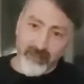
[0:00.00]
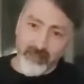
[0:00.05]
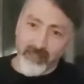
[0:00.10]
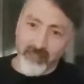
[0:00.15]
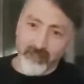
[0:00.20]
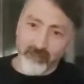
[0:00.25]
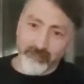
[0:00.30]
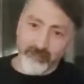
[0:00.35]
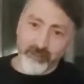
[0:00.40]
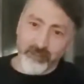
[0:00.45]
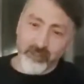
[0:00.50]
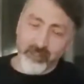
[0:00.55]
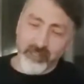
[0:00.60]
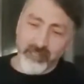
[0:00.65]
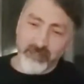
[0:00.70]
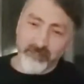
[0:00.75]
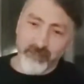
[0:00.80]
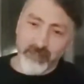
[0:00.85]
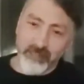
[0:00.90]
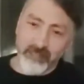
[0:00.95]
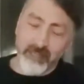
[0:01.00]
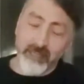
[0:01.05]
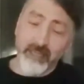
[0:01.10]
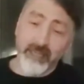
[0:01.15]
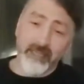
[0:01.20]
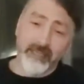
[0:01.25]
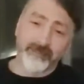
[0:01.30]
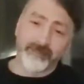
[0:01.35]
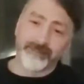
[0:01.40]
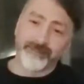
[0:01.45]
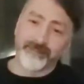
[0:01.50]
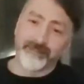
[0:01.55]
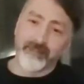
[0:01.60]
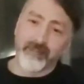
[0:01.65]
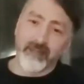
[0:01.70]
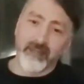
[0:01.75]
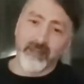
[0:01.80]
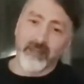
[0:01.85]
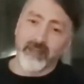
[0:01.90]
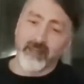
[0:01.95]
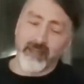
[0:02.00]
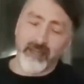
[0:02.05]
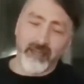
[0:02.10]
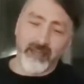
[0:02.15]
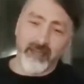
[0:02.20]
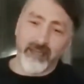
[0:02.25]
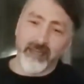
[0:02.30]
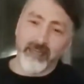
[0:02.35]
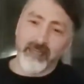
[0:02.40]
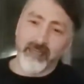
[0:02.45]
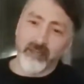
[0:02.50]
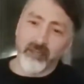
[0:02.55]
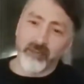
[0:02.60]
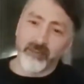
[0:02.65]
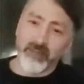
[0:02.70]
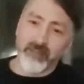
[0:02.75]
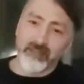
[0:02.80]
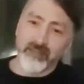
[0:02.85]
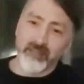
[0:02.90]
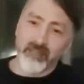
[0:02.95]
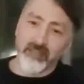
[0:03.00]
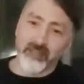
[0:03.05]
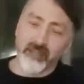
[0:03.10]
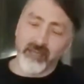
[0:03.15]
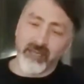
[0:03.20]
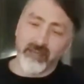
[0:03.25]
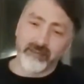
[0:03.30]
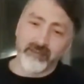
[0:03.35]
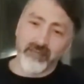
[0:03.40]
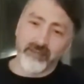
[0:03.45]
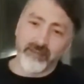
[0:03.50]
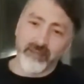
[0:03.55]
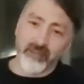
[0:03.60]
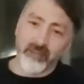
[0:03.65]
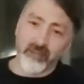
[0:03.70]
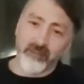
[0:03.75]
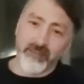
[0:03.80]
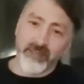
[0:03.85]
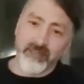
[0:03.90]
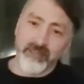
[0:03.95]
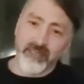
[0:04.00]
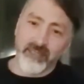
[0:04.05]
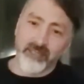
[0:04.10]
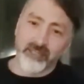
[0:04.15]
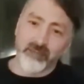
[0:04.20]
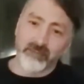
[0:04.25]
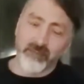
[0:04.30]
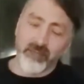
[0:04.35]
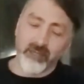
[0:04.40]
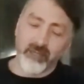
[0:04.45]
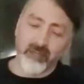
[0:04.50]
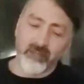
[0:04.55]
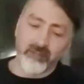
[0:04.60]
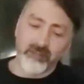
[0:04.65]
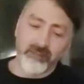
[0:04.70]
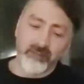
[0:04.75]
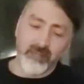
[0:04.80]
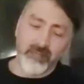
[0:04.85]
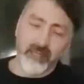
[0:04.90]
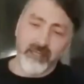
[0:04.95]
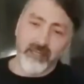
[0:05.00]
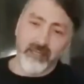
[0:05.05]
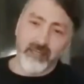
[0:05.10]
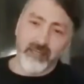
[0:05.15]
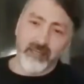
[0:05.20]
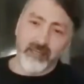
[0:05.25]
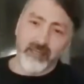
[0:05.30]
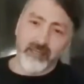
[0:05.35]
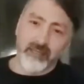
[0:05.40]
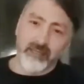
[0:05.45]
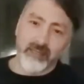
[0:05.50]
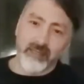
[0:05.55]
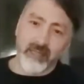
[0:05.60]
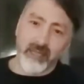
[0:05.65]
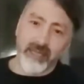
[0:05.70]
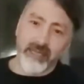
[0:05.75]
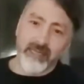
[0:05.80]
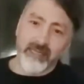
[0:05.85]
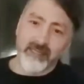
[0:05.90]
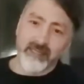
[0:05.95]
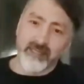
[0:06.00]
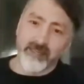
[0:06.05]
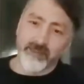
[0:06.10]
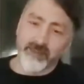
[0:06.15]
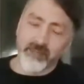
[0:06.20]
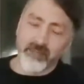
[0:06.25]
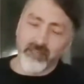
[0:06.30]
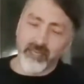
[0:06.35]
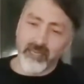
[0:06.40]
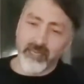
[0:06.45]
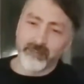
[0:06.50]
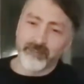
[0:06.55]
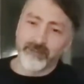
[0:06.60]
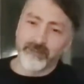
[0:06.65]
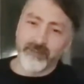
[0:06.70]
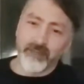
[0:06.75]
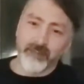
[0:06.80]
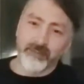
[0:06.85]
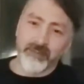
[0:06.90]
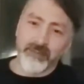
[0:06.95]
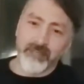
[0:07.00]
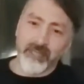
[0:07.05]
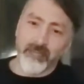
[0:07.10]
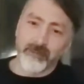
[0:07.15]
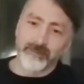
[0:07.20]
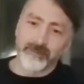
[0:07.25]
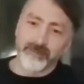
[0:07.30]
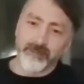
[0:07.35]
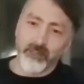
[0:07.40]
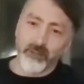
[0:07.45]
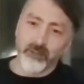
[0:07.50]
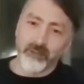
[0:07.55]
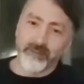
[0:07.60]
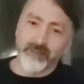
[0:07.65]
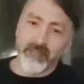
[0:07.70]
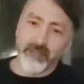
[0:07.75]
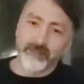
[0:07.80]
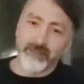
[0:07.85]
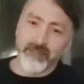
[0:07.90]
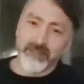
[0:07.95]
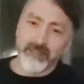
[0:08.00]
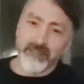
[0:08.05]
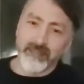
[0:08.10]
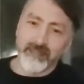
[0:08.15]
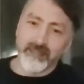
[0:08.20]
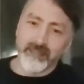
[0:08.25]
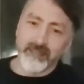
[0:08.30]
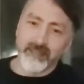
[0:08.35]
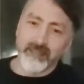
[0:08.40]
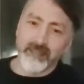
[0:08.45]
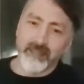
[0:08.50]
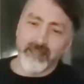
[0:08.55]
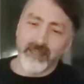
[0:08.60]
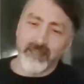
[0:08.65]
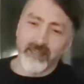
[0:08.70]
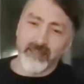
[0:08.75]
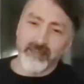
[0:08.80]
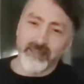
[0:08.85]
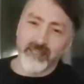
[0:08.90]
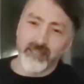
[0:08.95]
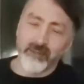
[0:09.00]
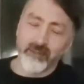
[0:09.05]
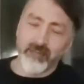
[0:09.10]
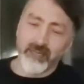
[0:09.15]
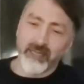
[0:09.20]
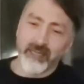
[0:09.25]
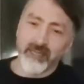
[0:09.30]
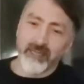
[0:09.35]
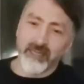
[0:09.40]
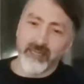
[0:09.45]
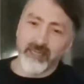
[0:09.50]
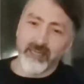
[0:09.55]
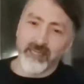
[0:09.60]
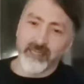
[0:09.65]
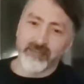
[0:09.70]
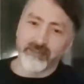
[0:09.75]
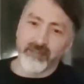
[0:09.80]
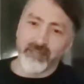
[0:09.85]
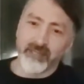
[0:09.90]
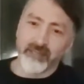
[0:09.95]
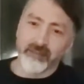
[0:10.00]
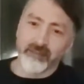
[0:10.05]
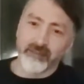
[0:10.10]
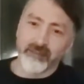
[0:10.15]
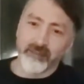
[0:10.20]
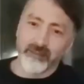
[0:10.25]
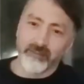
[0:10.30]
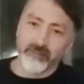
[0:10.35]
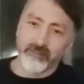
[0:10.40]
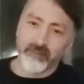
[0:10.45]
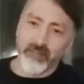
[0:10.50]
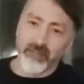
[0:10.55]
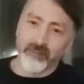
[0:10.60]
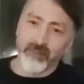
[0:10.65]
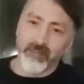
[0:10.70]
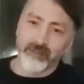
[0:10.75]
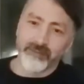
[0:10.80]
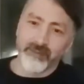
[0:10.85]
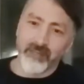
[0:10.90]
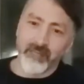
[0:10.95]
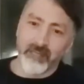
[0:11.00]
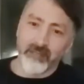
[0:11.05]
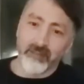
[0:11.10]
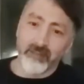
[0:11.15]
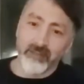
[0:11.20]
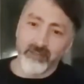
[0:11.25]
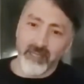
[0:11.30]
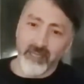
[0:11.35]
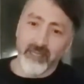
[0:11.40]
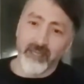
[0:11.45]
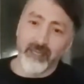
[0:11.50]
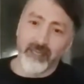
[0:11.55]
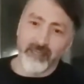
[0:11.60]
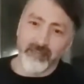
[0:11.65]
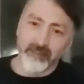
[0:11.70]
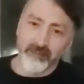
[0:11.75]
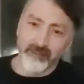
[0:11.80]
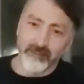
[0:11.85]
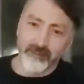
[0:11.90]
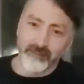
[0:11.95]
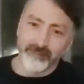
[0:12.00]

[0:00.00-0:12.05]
Thank you for joining me again. Any comments that you have, leave in the comment section below. Like, subscribe, thumbs up, all of that business, and see you again in the next video. Bye bye for now. Take care.